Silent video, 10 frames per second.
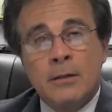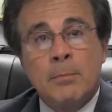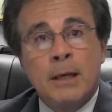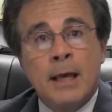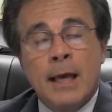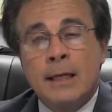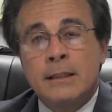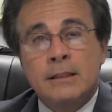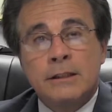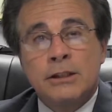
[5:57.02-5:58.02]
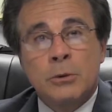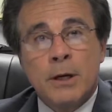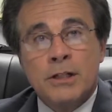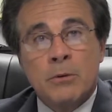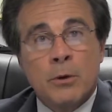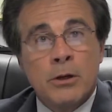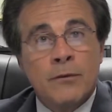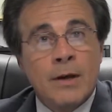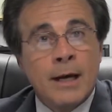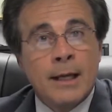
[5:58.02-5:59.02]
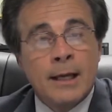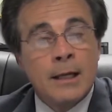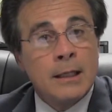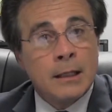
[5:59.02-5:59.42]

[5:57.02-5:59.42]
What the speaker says: could be a situation where you've got a